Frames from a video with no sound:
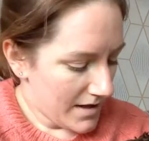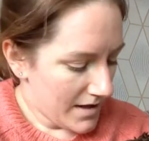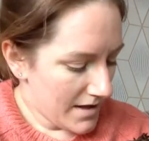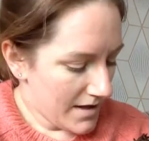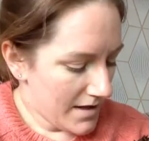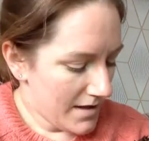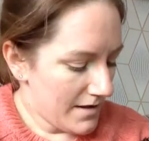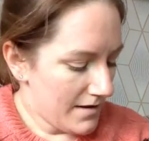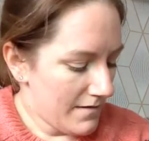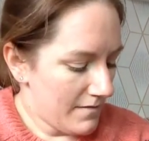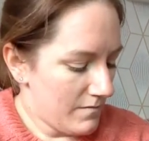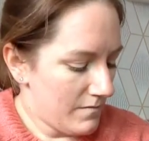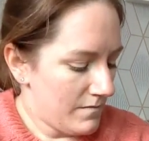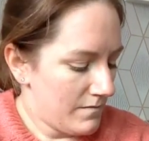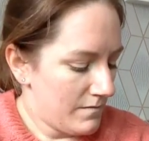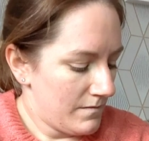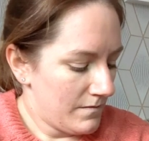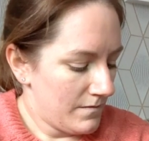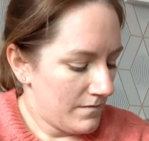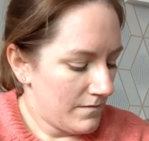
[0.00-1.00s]

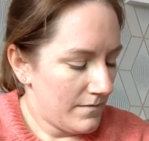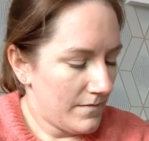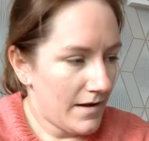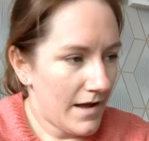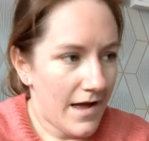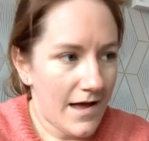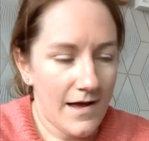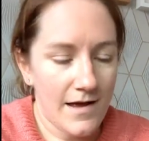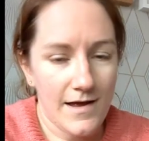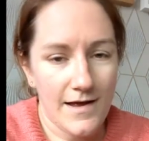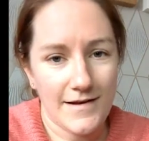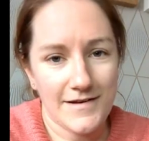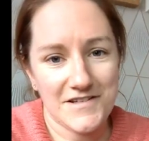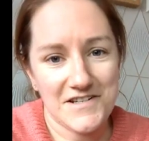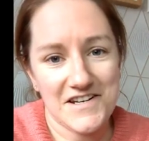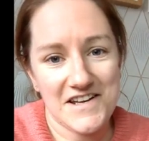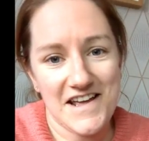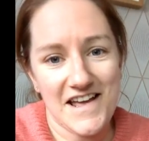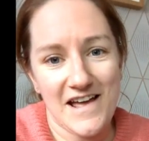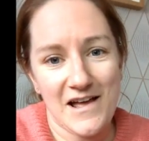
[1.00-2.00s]
And
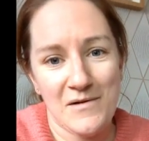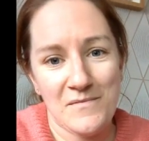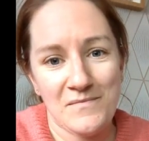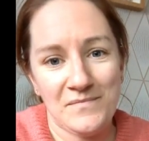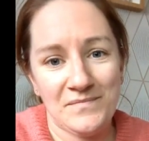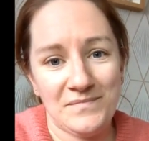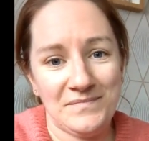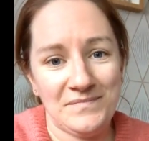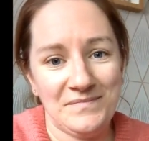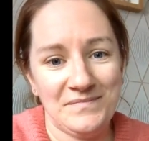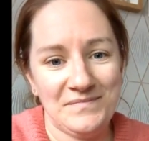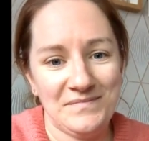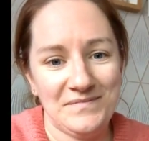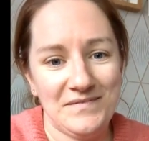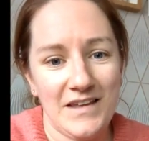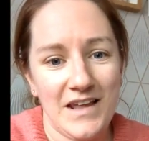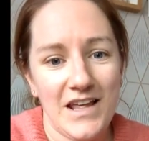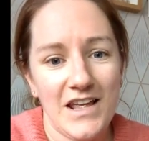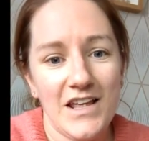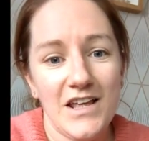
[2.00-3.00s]
yeah,
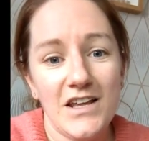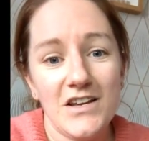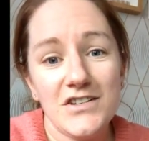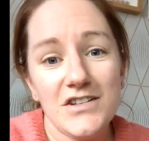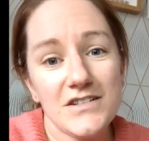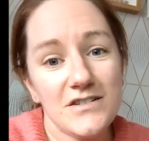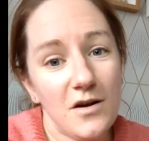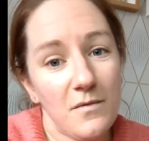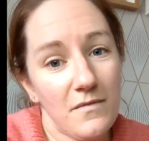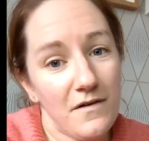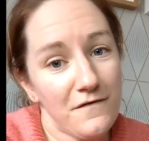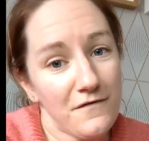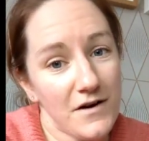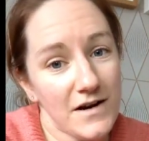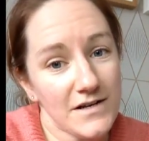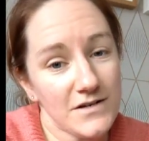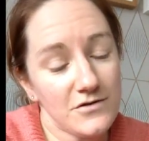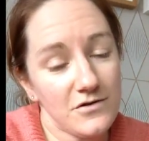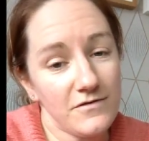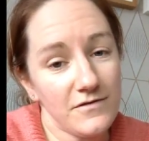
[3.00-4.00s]
she's not my
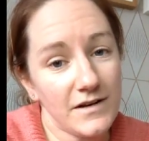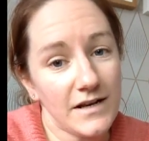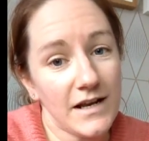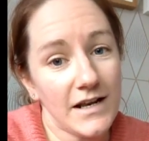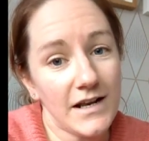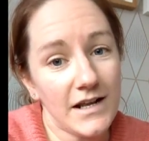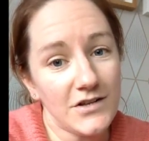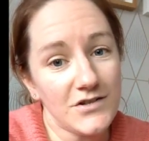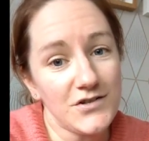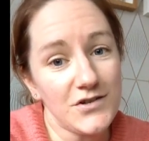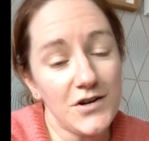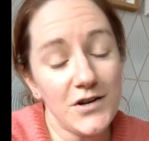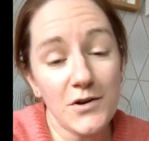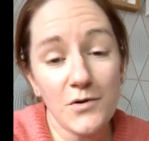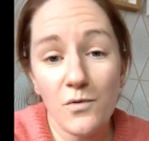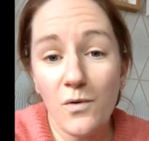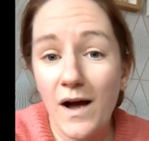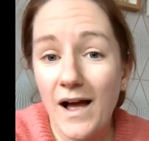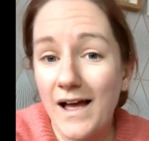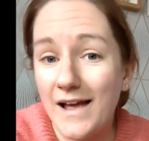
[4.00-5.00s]
friend currently, and I'll show
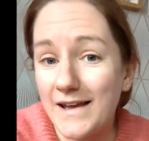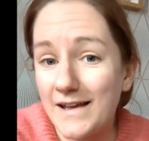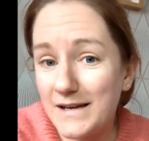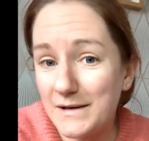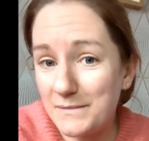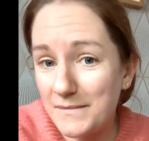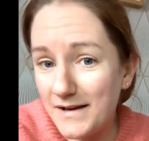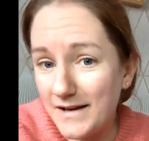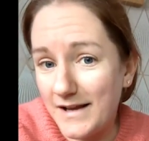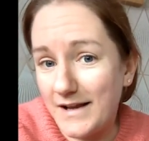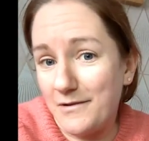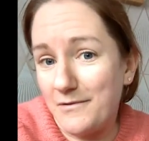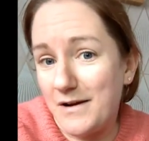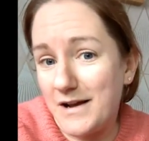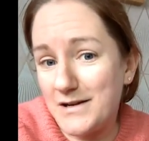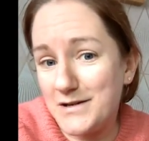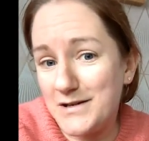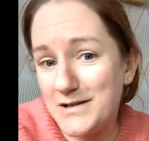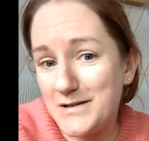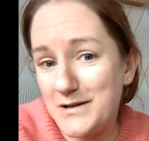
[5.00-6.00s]
you why in a minute
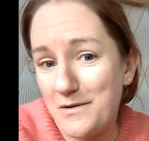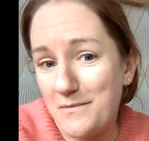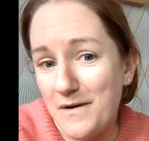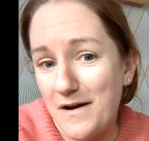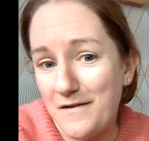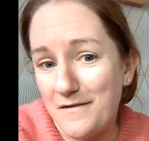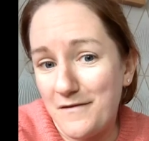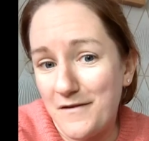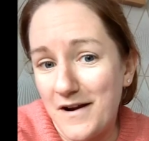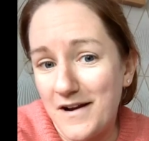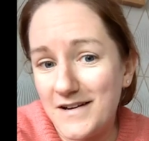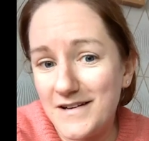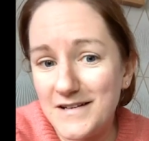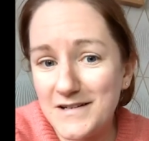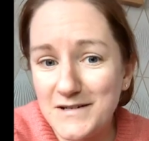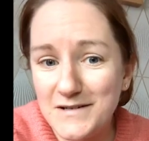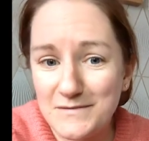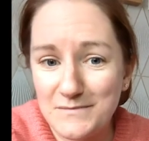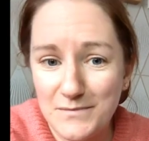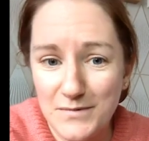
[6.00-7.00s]
why she's not my
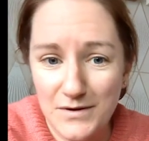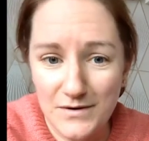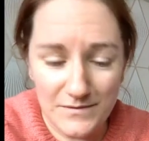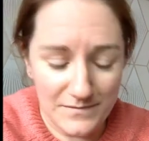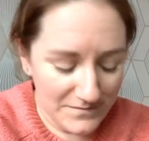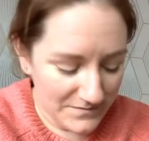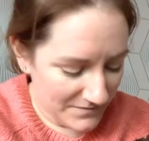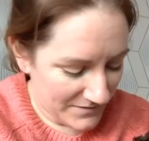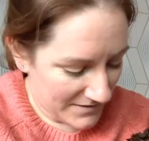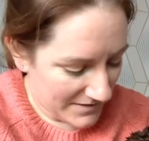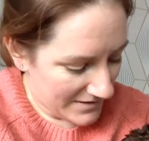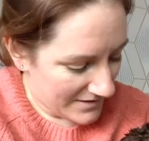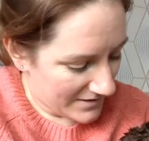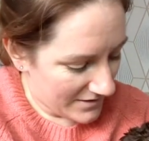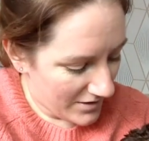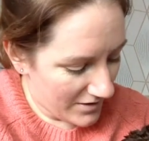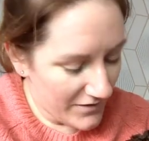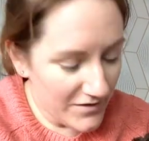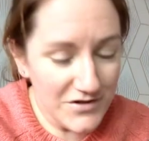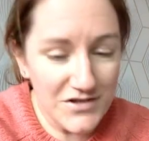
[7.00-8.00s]
friend, but
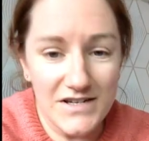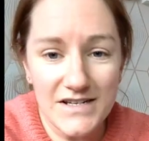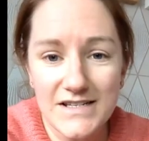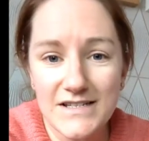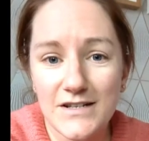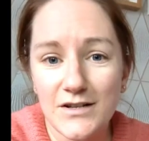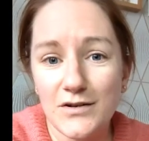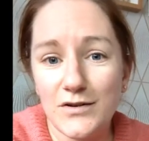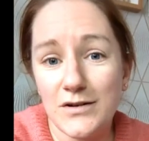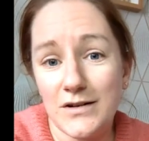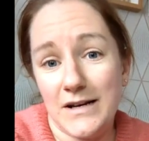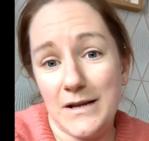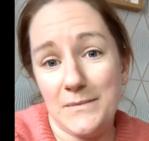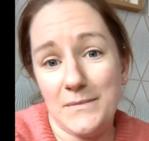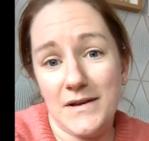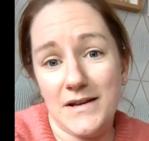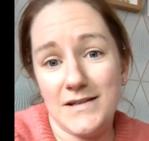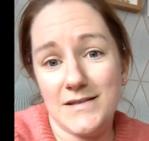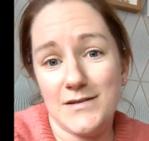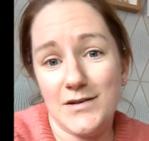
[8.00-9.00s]
although she is still cuddling
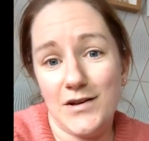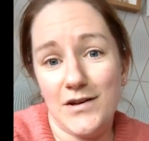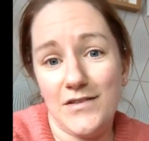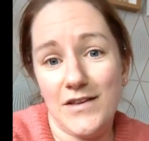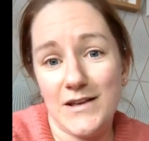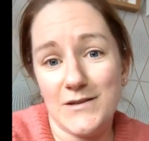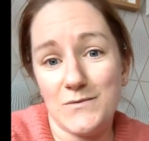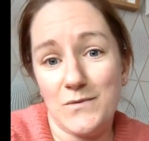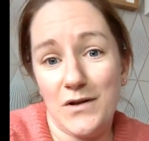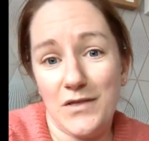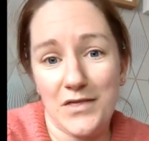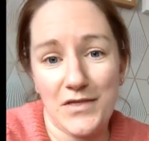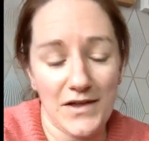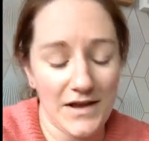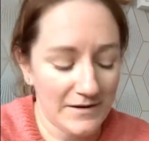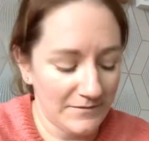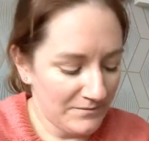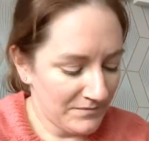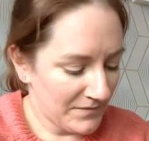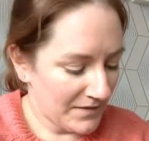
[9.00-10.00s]
me, so that's one
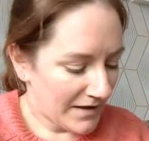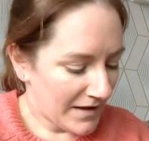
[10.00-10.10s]
thing.